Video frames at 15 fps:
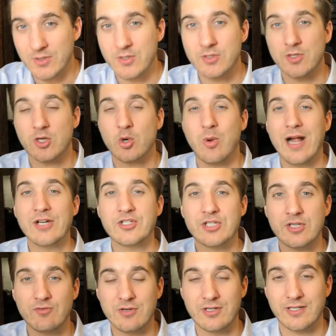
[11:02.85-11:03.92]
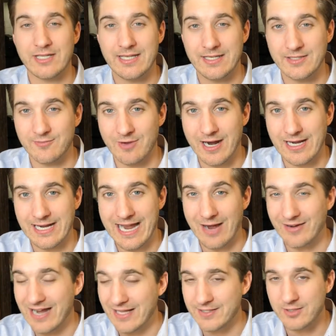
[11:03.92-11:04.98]
So the question really is right
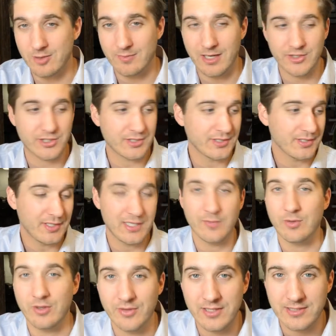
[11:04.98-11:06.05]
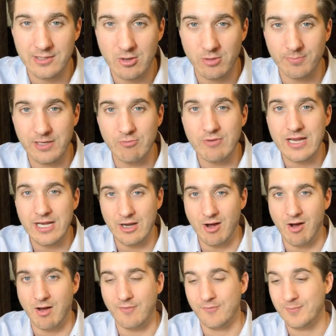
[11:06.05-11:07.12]
now, not so much will this loan be written
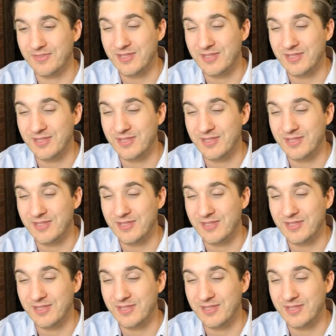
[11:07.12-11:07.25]
off,